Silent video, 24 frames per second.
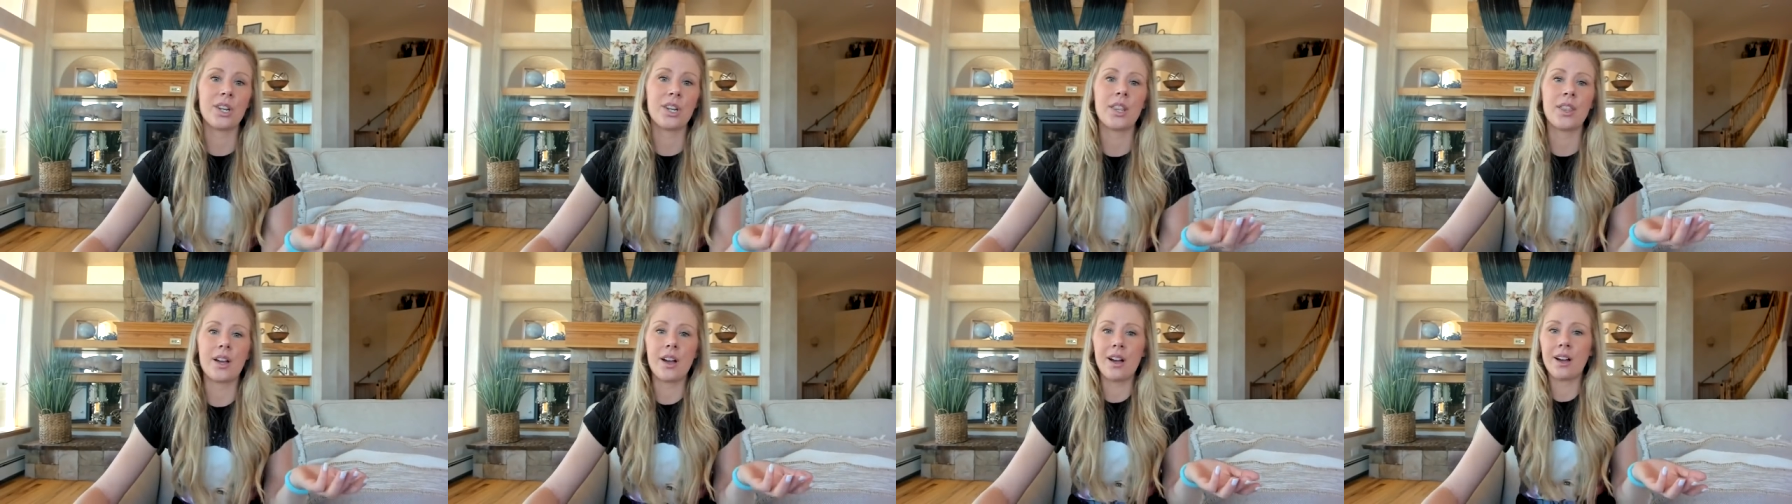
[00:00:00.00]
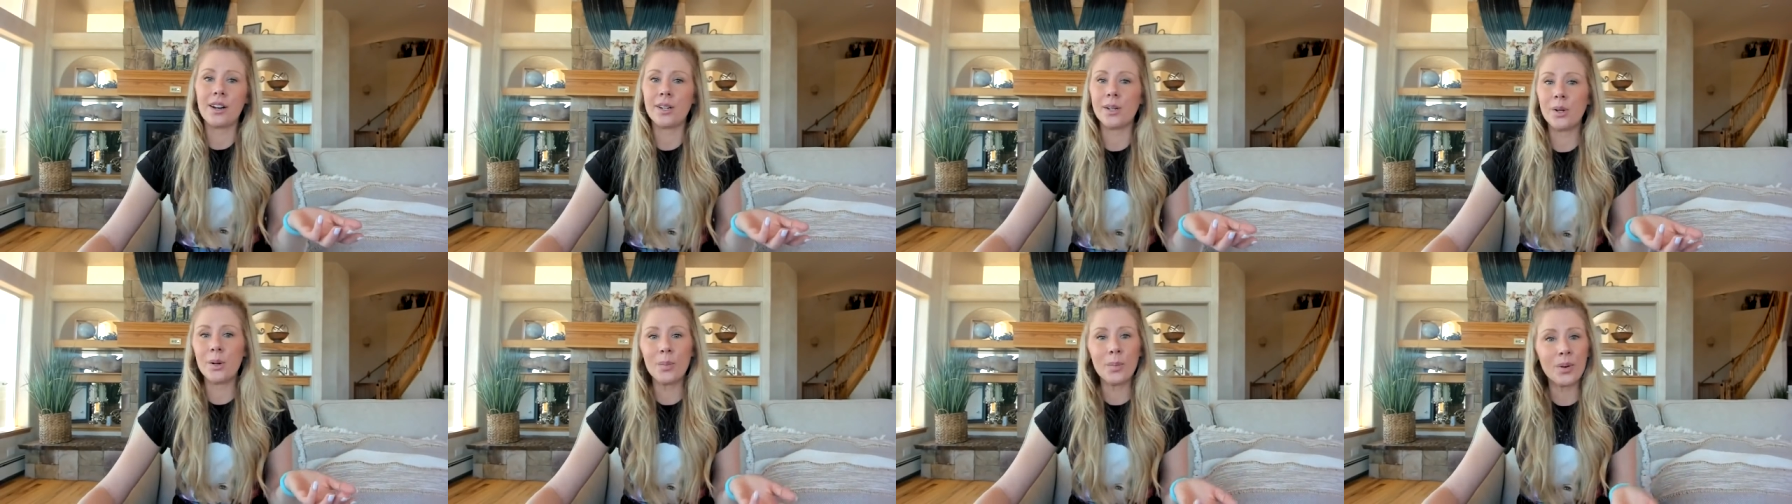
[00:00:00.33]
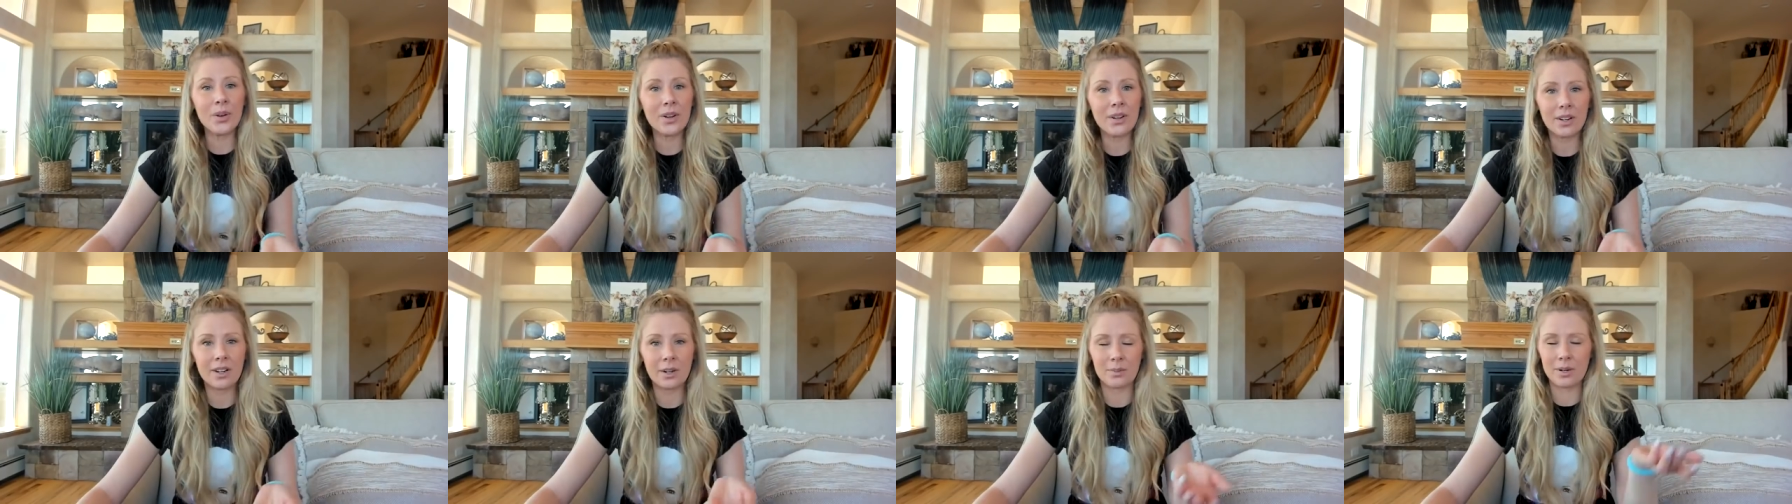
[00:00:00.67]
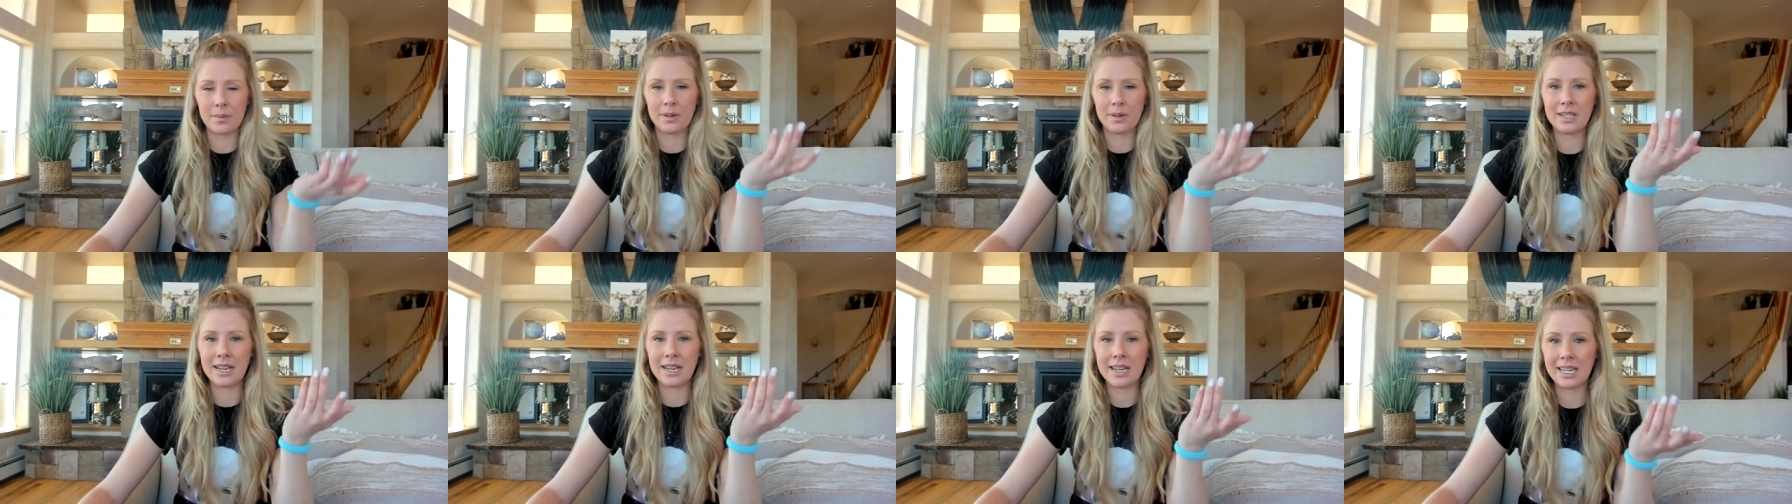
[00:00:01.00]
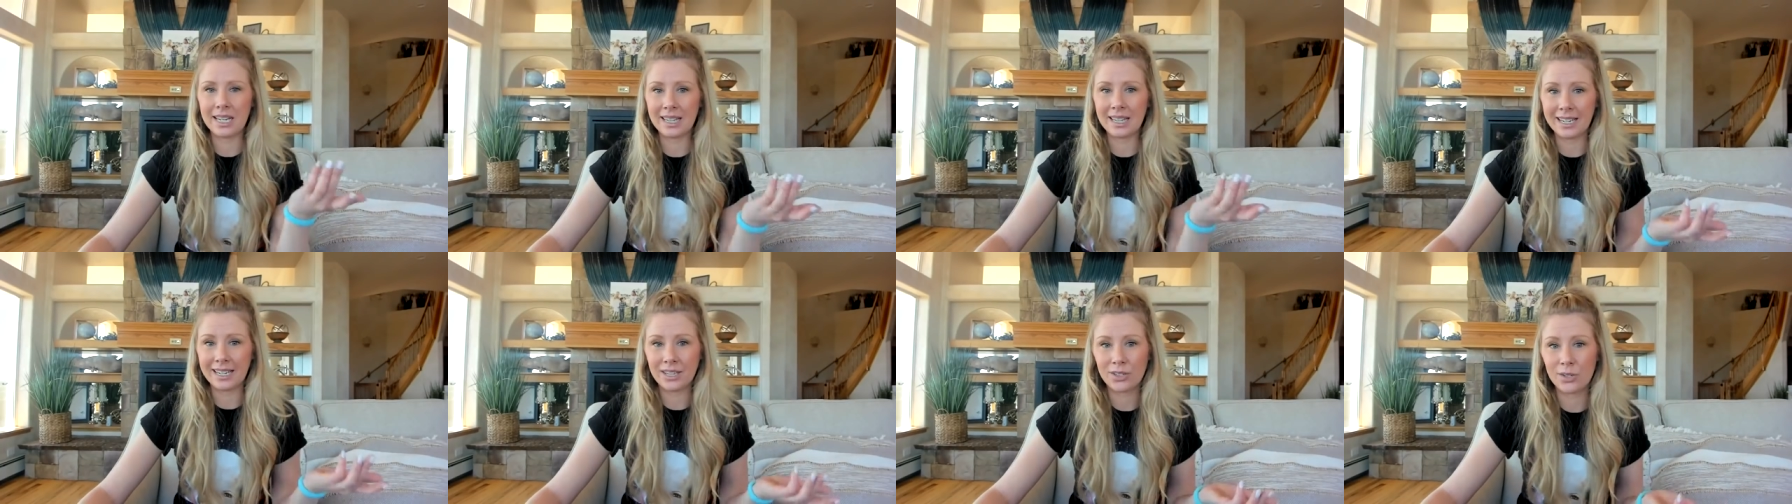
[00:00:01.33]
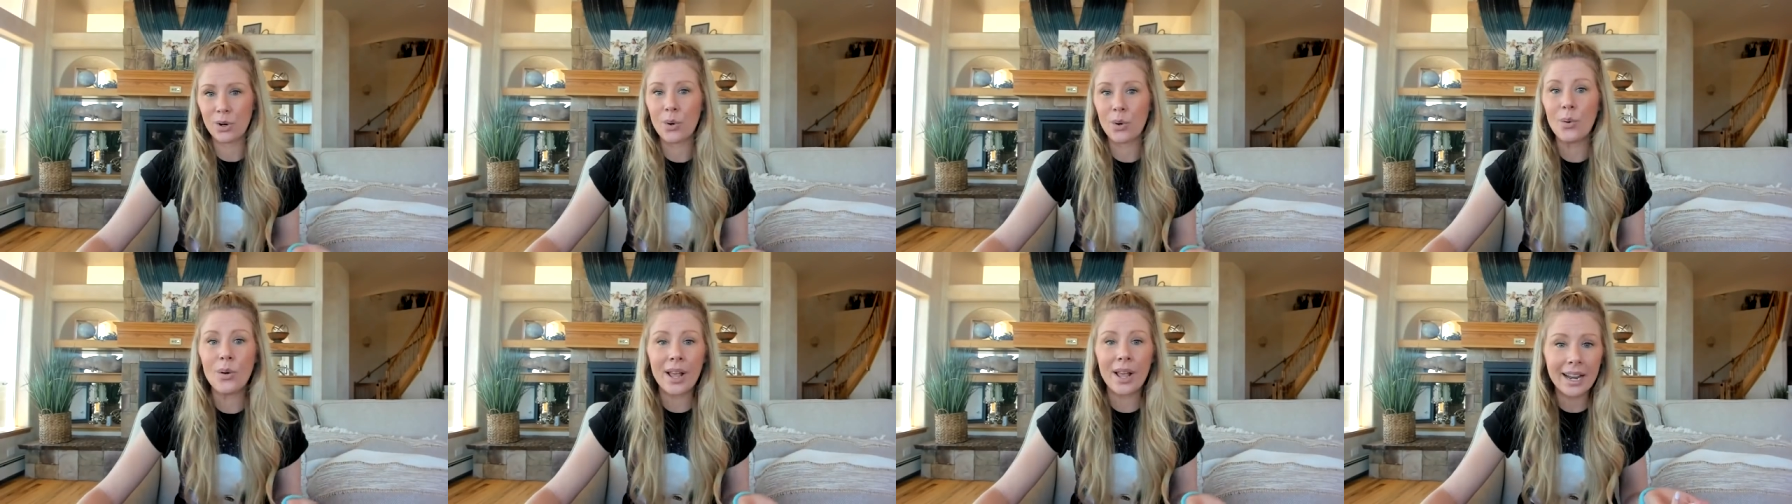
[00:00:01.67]
to the audiobook, it'll probably take you like
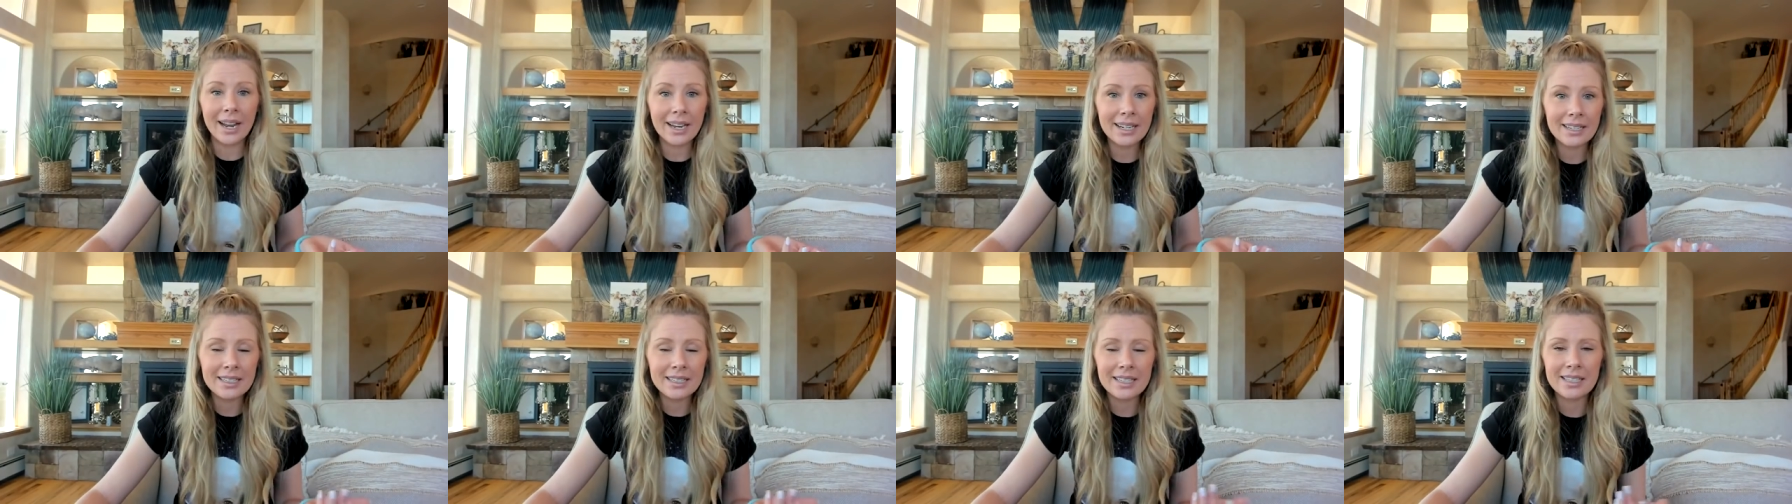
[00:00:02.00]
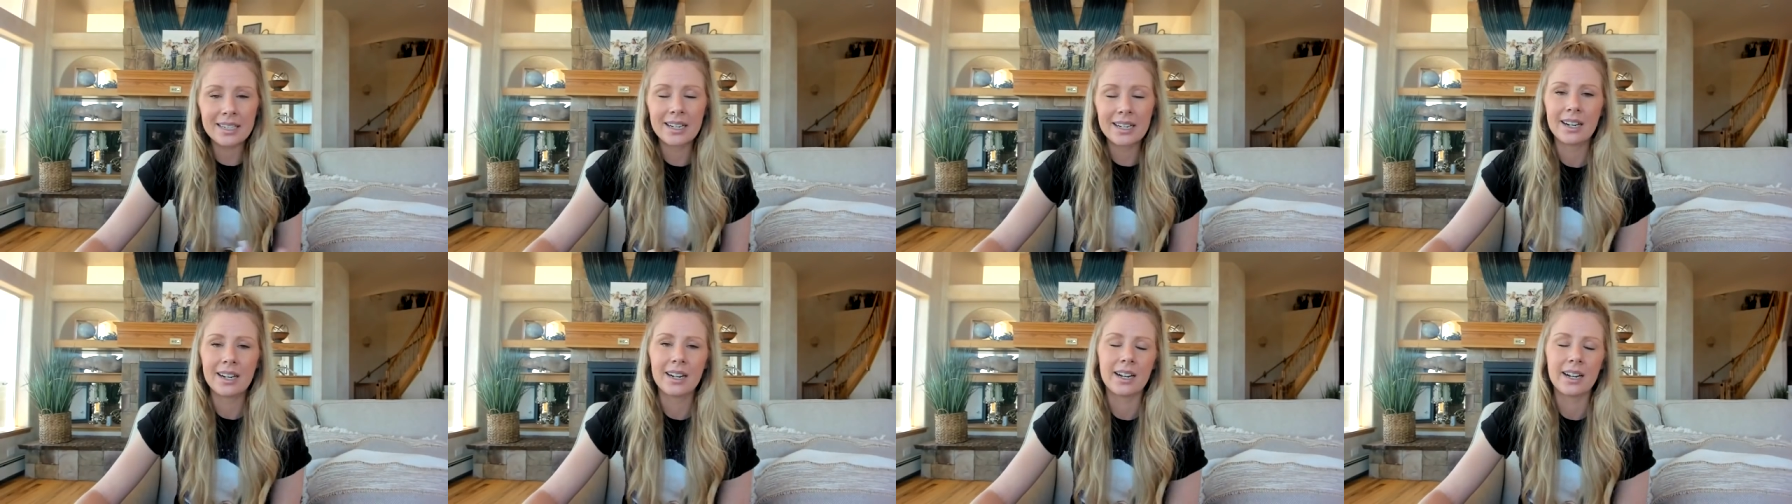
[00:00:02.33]
two days.